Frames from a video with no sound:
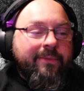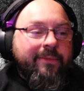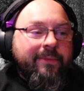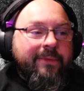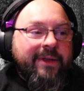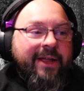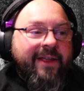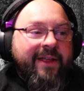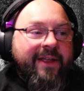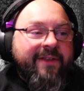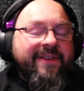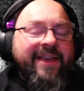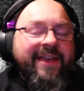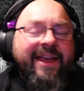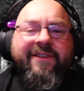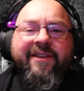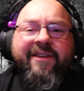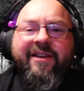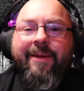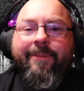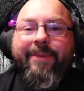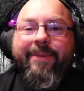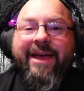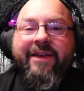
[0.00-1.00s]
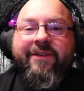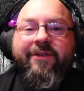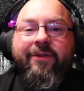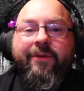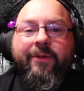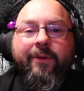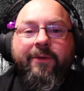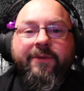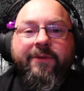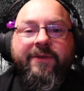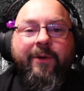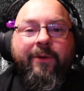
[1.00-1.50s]
It's nice to come back to
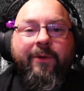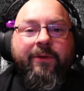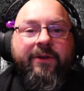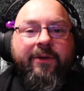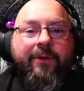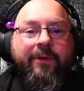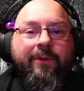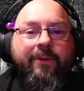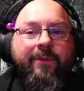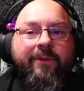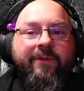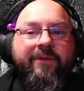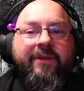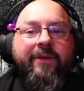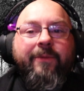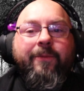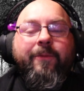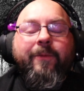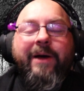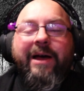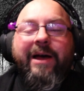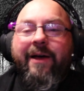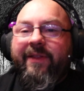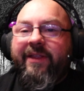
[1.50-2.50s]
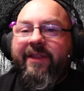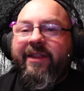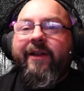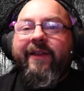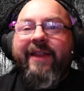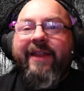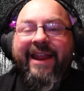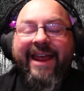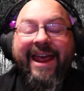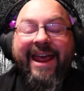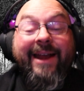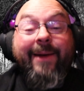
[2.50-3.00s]
those old tunes, and wow, you know
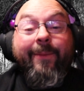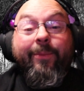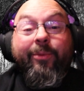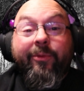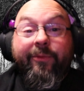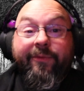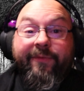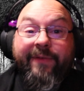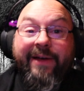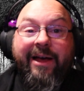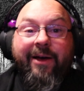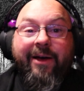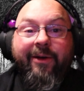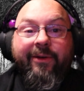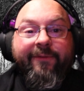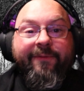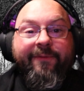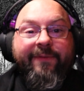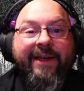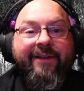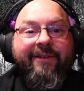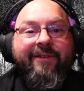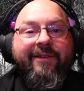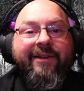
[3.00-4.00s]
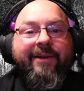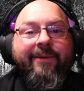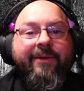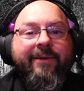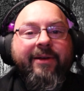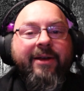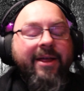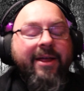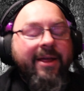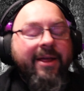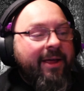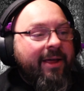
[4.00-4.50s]
that had a profound effect on
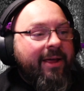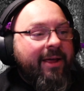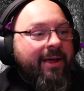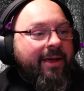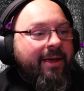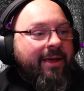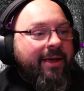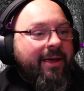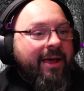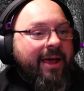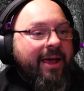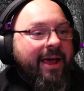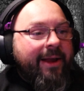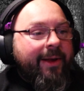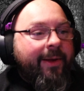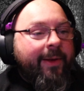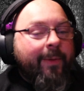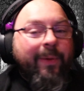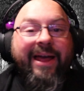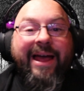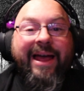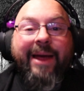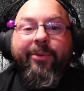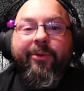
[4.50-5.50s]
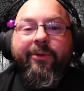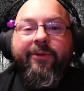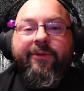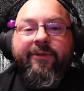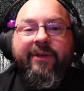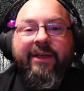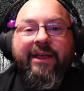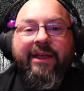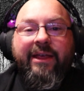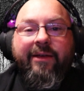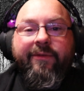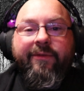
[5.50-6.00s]
on the way I
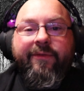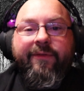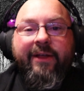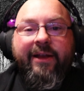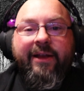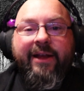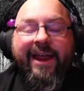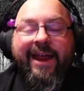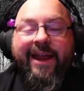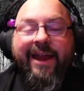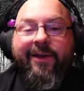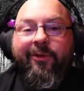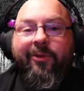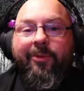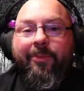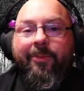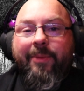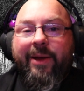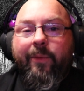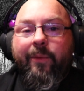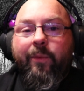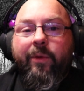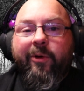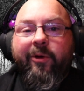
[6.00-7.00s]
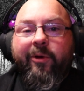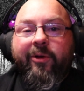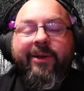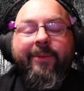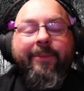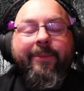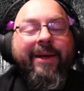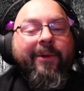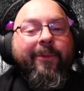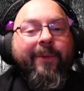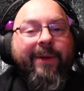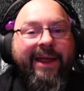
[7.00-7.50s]
perceive and handle my world and
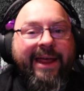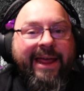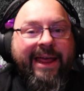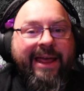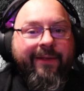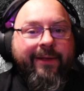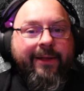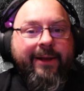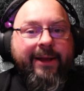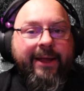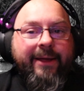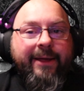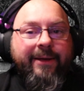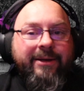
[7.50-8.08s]
my reality.